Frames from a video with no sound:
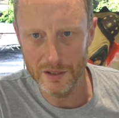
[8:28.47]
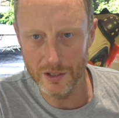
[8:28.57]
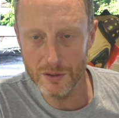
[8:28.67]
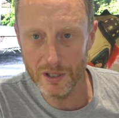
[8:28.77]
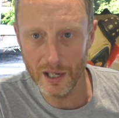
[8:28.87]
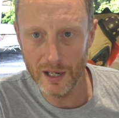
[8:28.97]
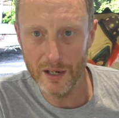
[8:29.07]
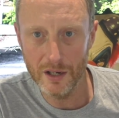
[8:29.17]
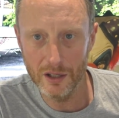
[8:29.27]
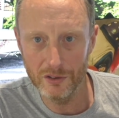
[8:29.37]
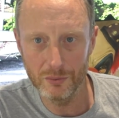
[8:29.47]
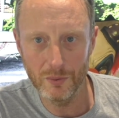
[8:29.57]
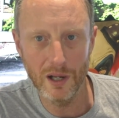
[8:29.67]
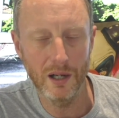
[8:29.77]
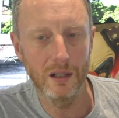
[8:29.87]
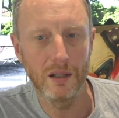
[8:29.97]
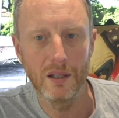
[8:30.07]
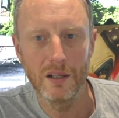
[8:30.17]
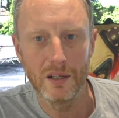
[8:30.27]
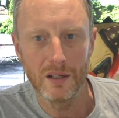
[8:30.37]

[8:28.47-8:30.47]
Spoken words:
You can as well